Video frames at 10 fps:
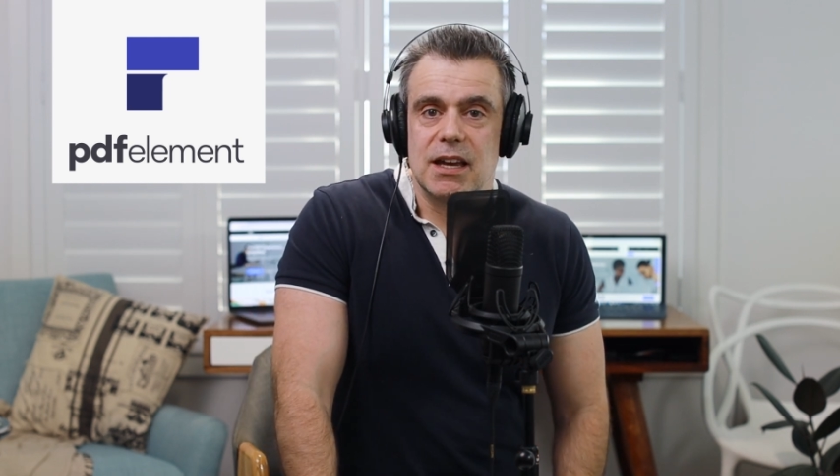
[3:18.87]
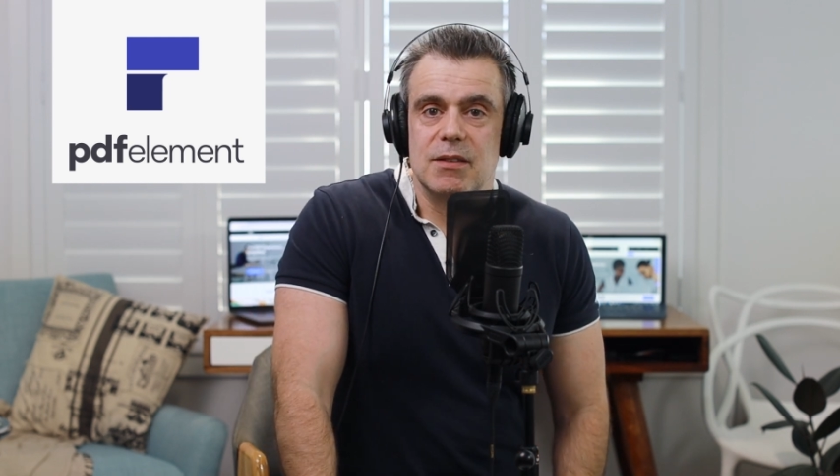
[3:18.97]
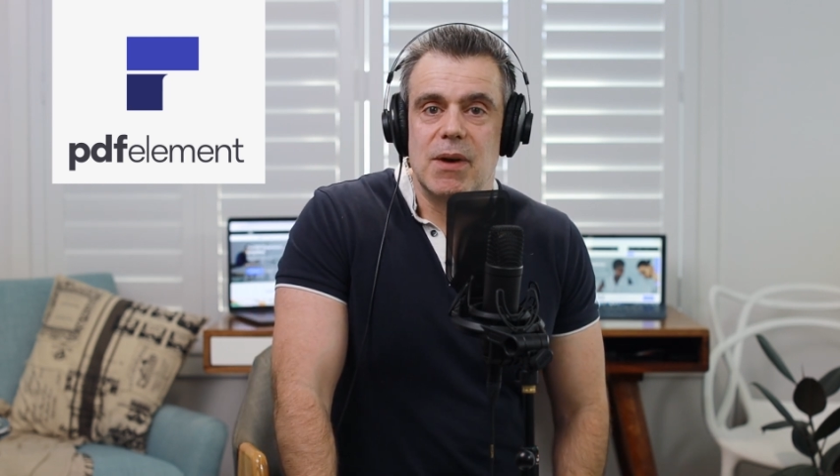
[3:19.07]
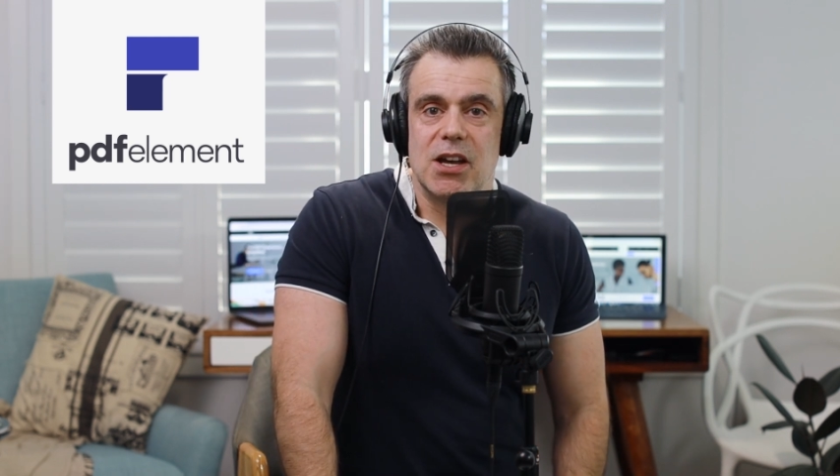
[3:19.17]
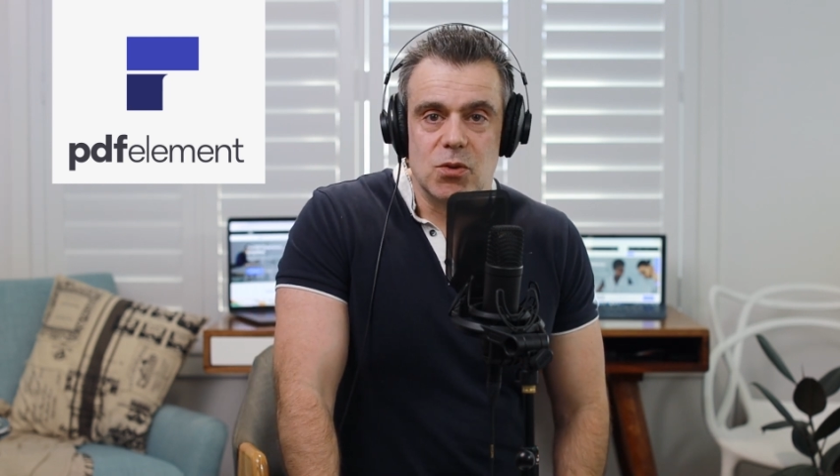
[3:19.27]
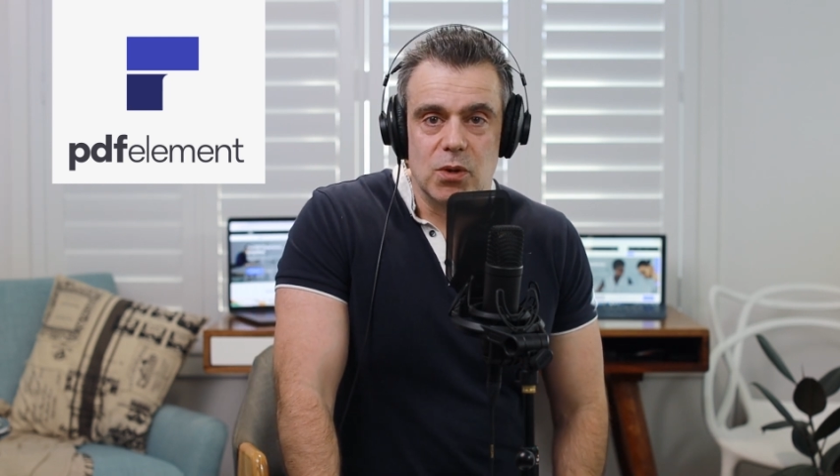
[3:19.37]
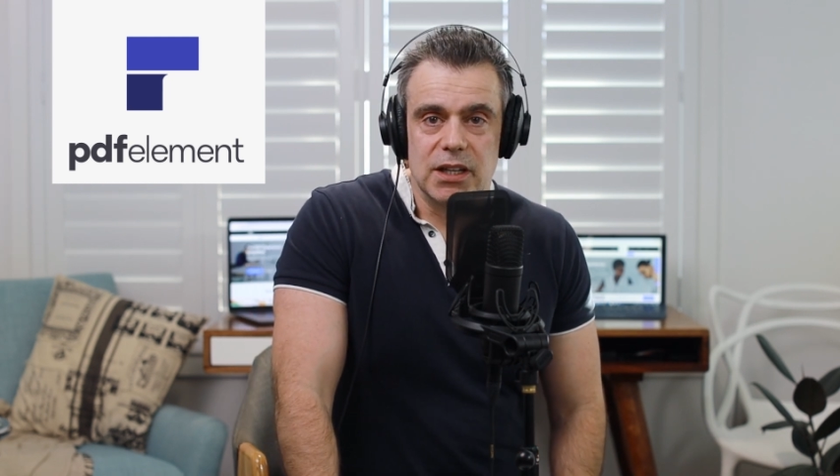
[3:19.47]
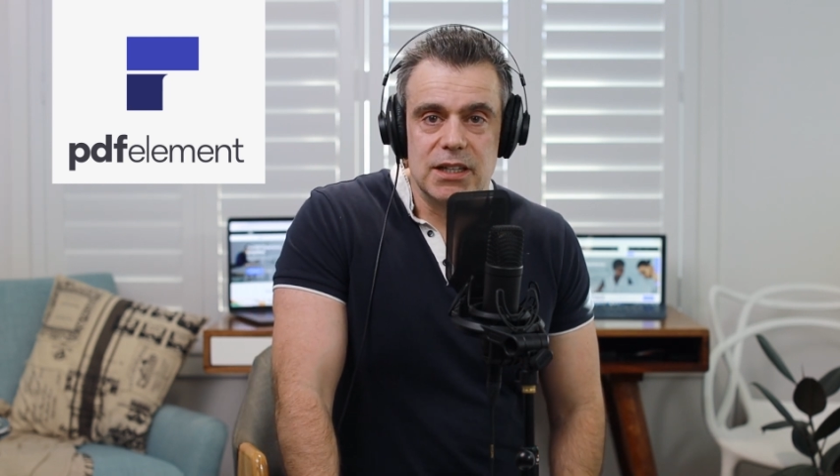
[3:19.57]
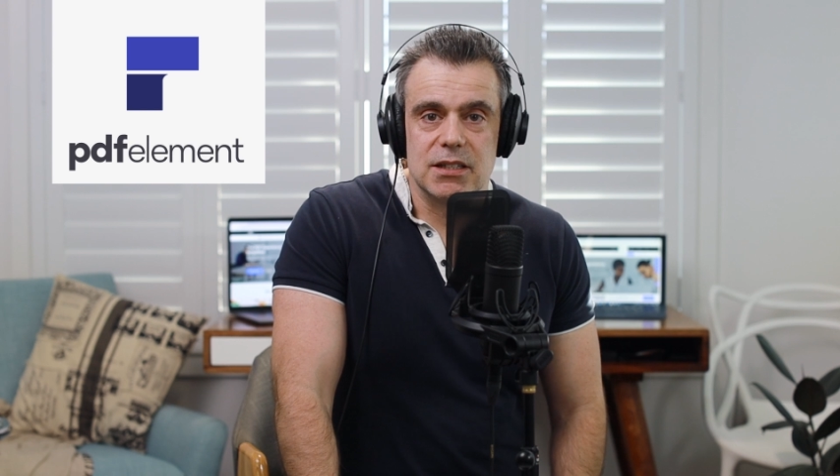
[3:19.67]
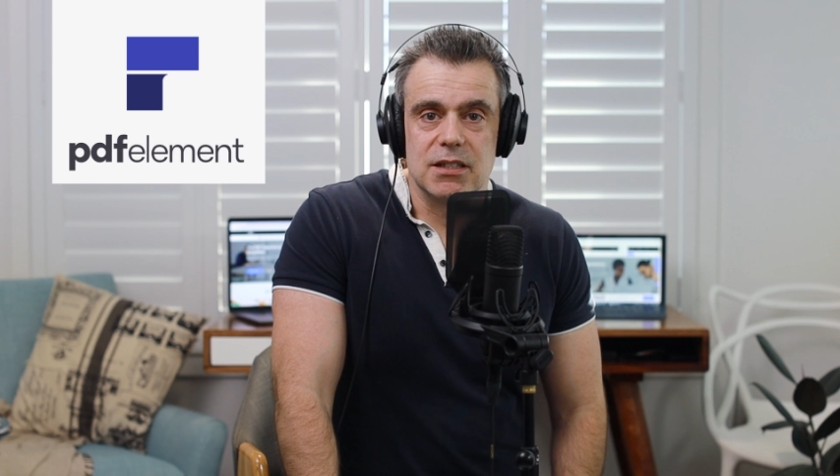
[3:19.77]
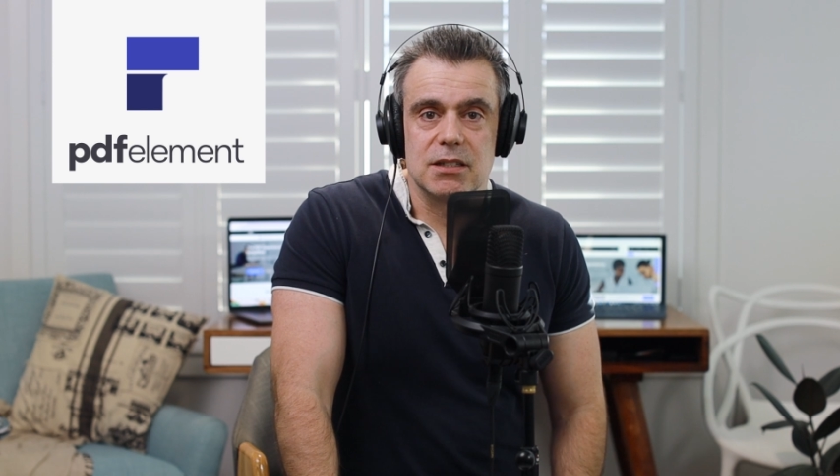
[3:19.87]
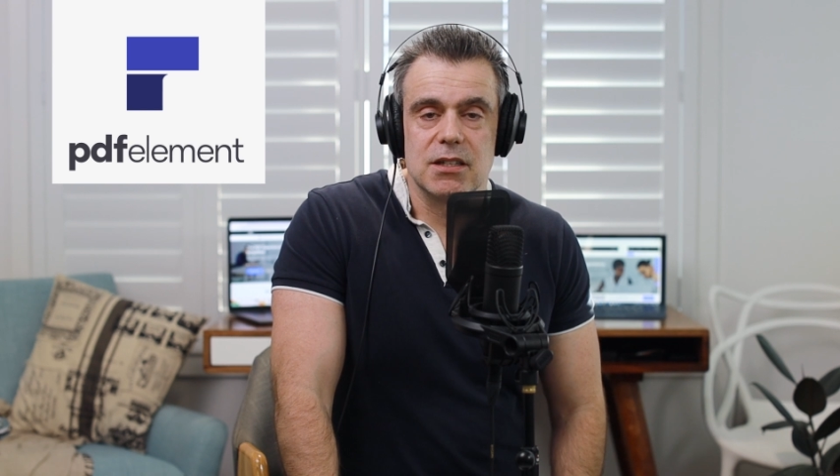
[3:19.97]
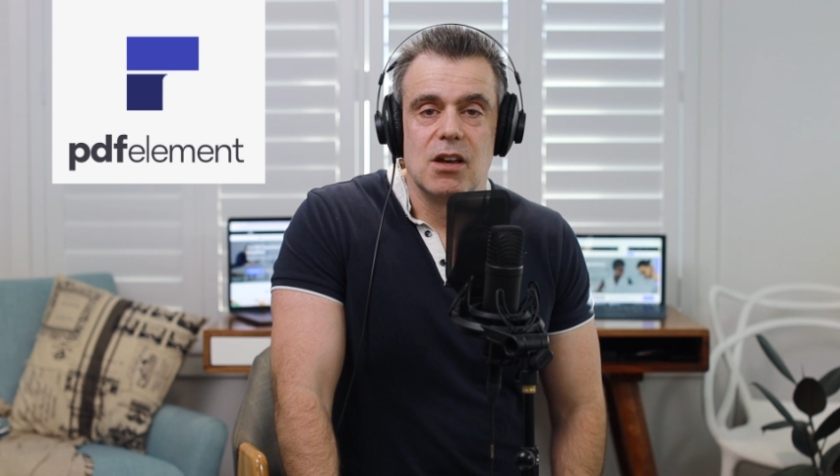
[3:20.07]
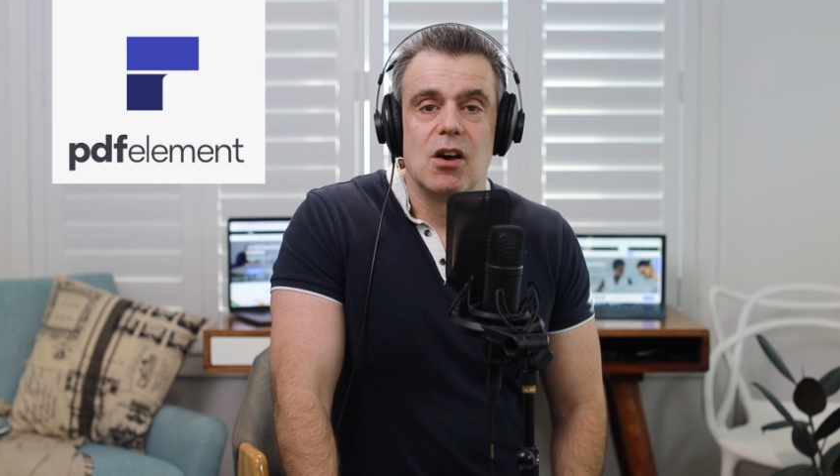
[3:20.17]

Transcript: and major releases